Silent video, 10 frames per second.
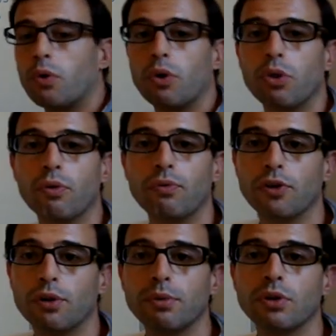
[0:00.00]
or the
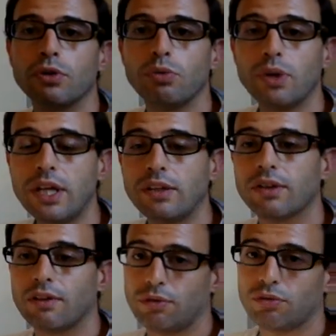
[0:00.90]
verb to eat if you